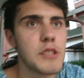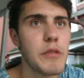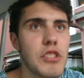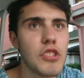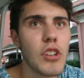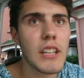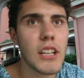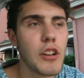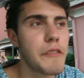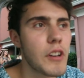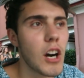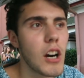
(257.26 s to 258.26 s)
So we just got in a
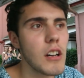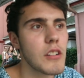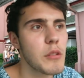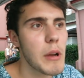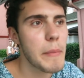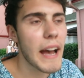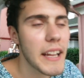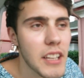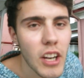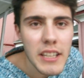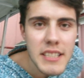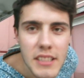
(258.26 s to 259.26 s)
golf cart on the way back,
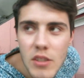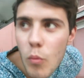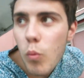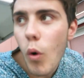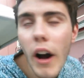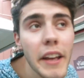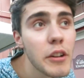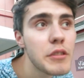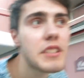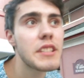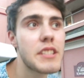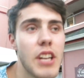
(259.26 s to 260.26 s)
guys. There's a
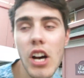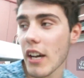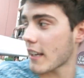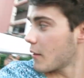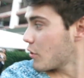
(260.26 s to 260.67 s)
wild turkey.